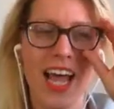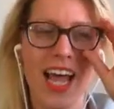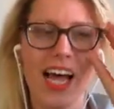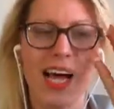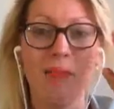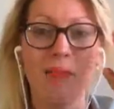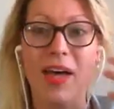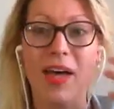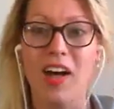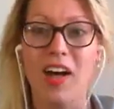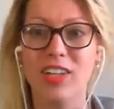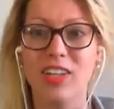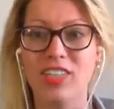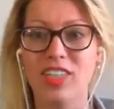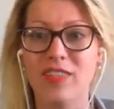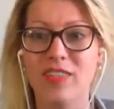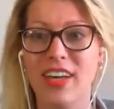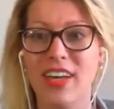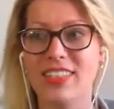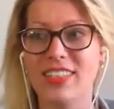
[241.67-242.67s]
I also
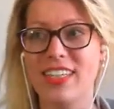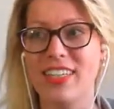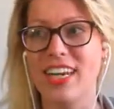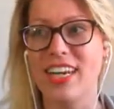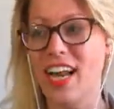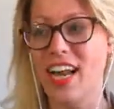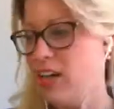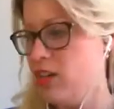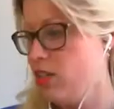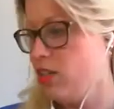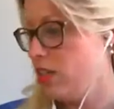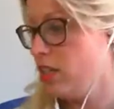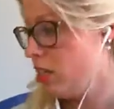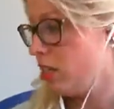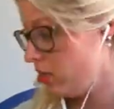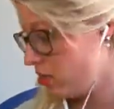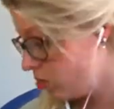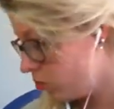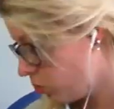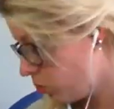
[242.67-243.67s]
invested in
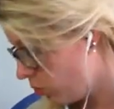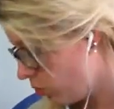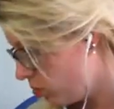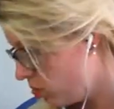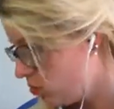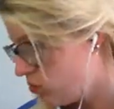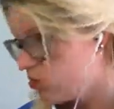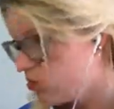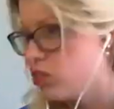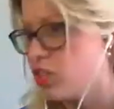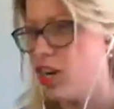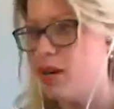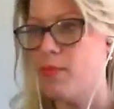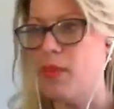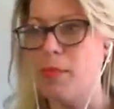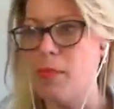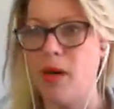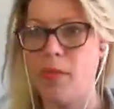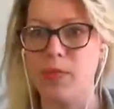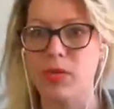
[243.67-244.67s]
sorry,
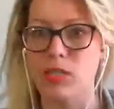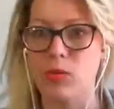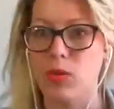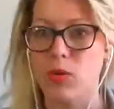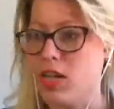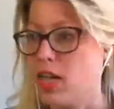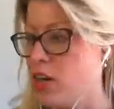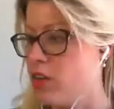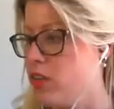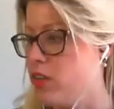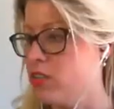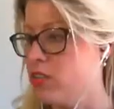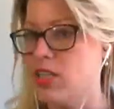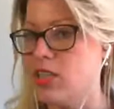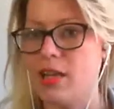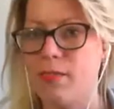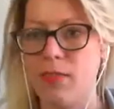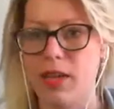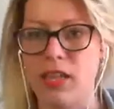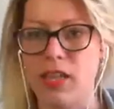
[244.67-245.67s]
my puppy's walking across
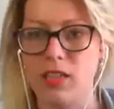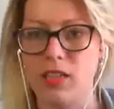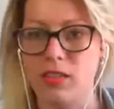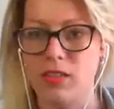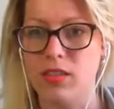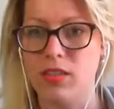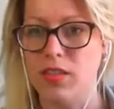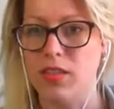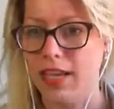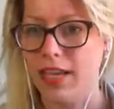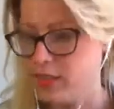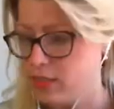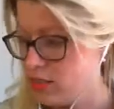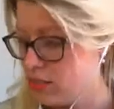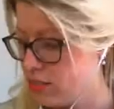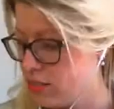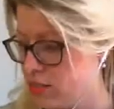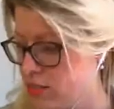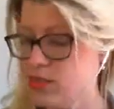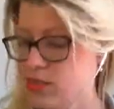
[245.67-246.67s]
like my
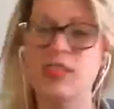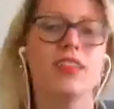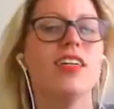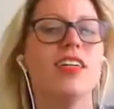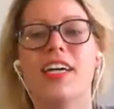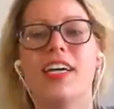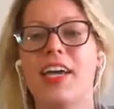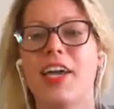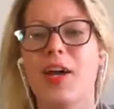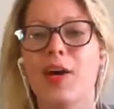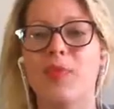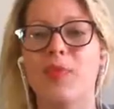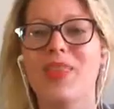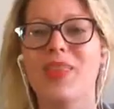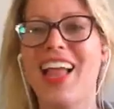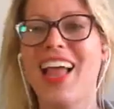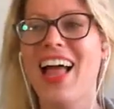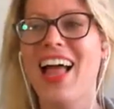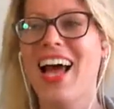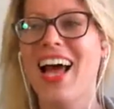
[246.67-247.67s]
lights here.
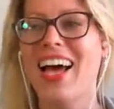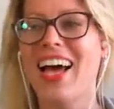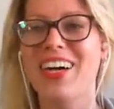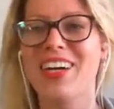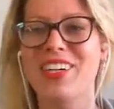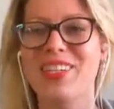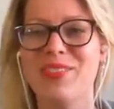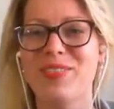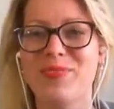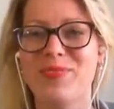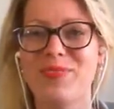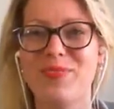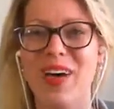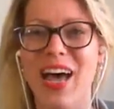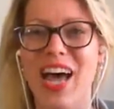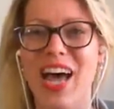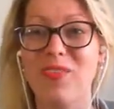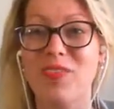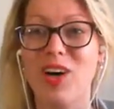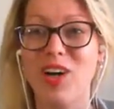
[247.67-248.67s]

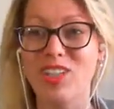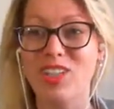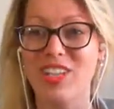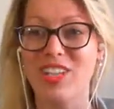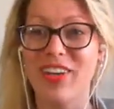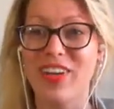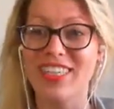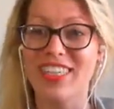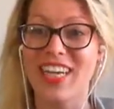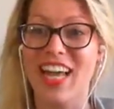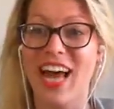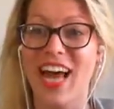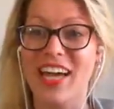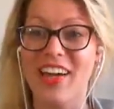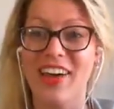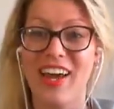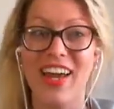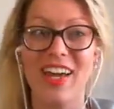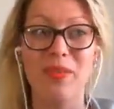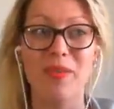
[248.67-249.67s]
I've also invested in a
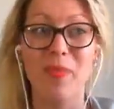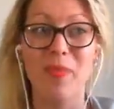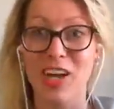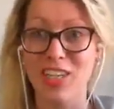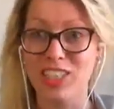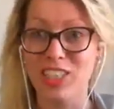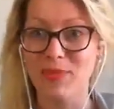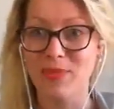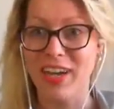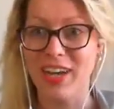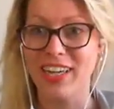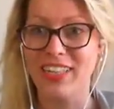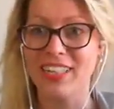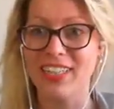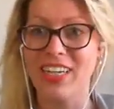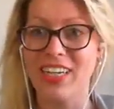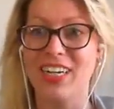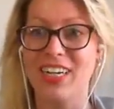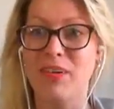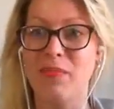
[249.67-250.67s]
higher end mastermind.
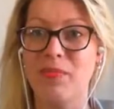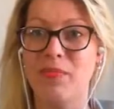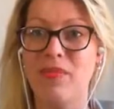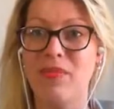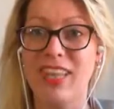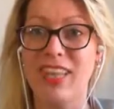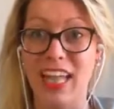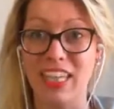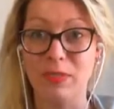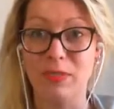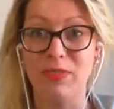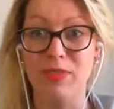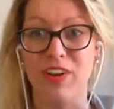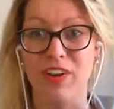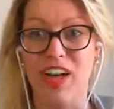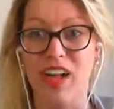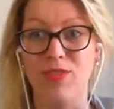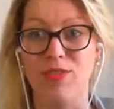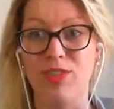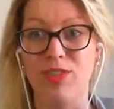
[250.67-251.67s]
That's been
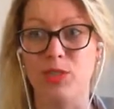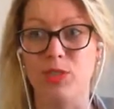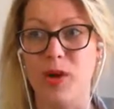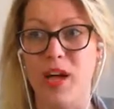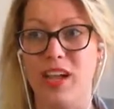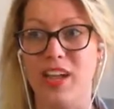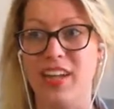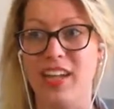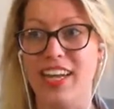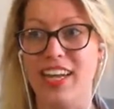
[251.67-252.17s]
very helpful as well.